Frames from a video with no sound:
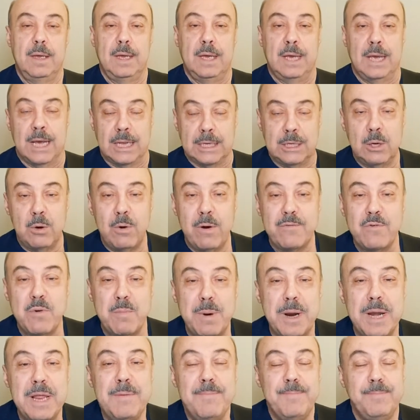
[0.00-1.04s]
Hello,
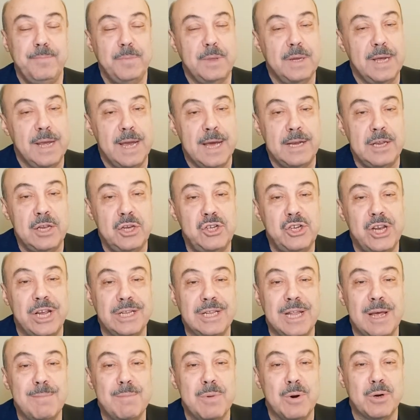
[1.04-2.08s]
everybody. Eddy
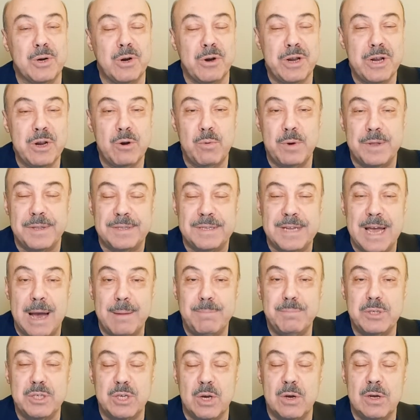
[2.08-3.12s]
J. Lemberger here with
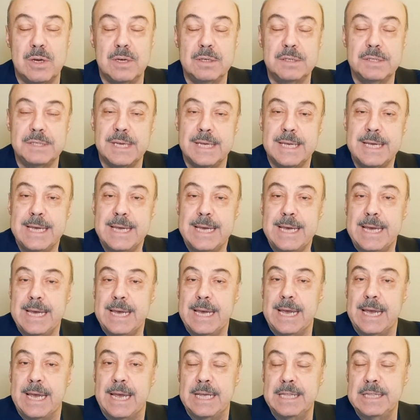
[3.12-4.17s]
Top Songs.
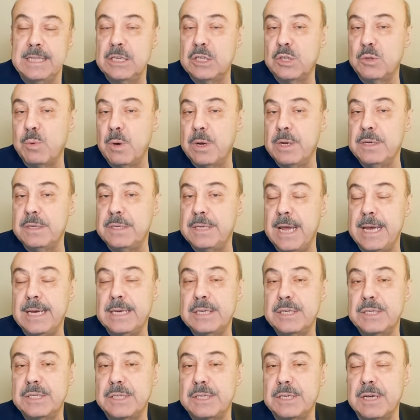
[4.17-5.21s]
And this one
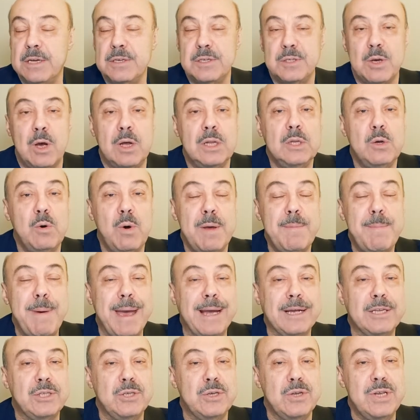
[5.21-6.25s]
takes us all the way
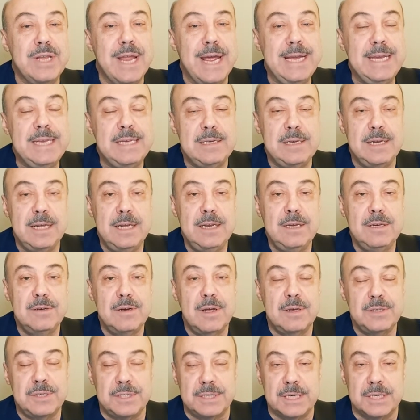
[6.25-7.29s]
back to
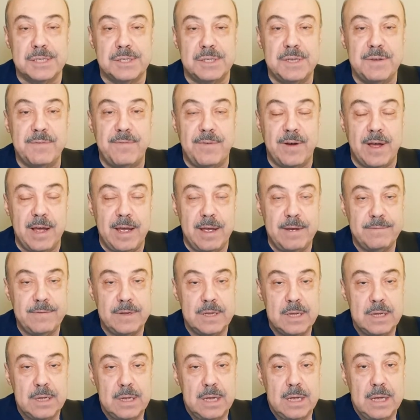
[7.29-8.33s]
1965.
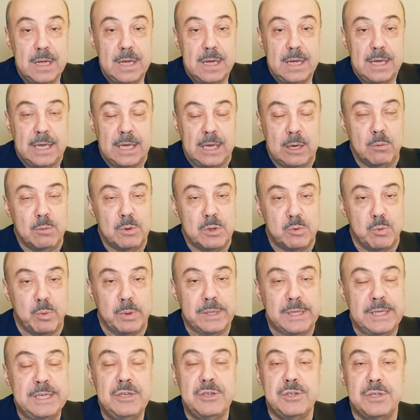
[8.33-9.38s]
It was
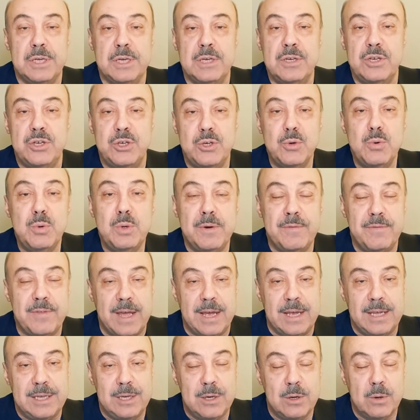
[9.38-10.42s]
released in June of
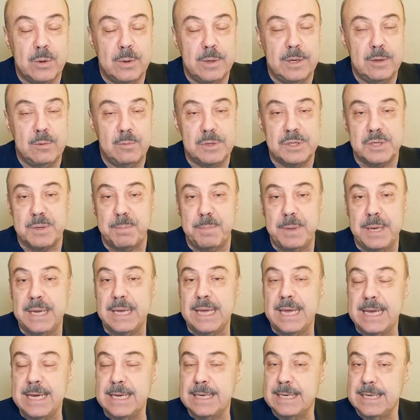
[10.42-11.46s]
that year and was a big
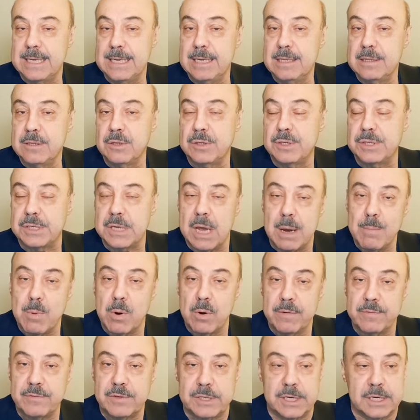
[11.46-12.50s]
hit in the
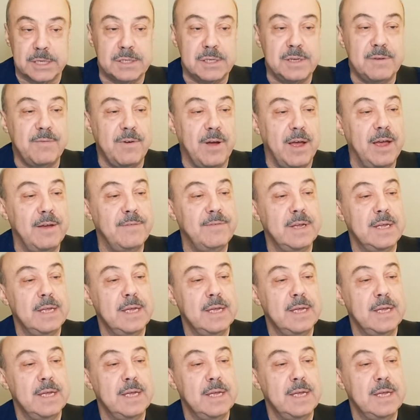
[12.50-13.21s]
summer of 65.